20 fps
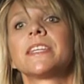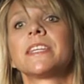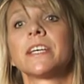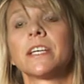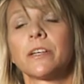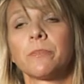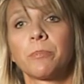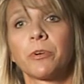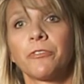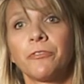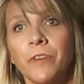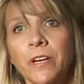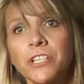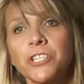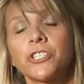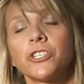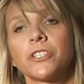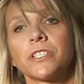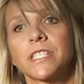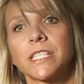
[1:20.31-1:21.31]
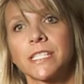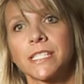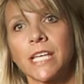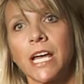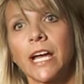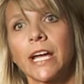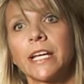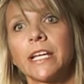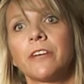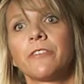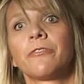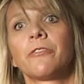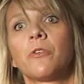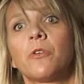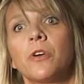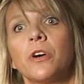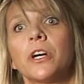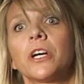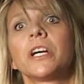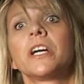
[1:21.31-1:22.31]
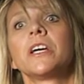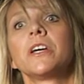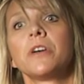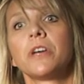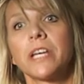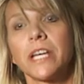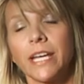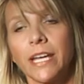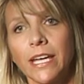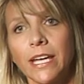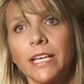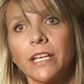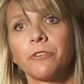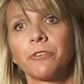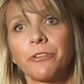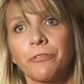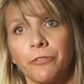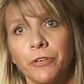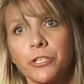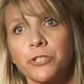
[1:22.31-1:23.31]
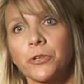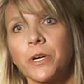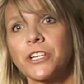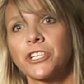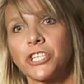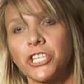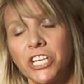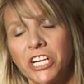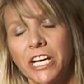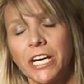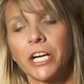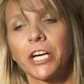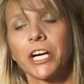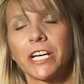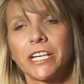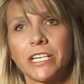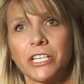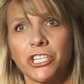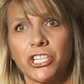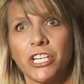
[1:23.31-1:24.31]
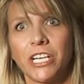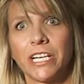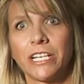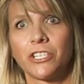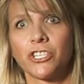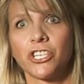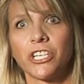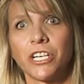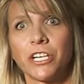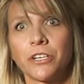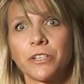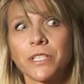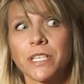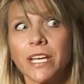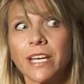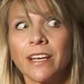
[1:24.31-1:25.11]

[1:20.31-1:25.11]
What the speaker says: the Professional Society for Heating, Refrigeration, and Air Conditioning Engineers,